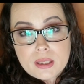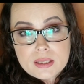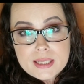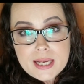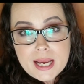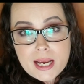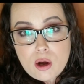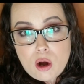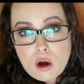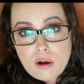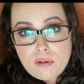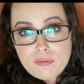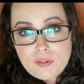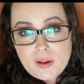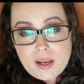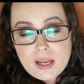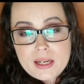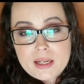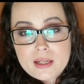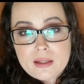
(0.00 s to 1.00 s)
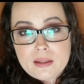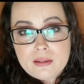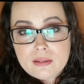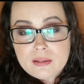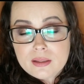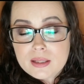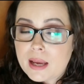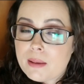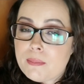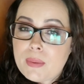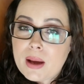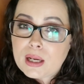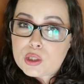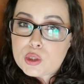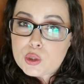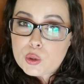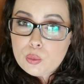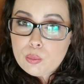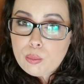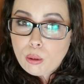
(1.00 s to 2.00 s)
take off and get back
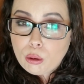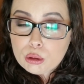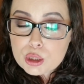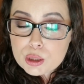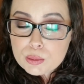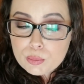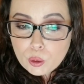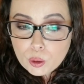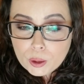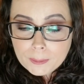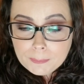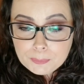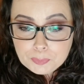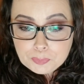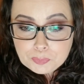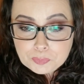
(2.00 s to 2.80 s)
to Baltimore.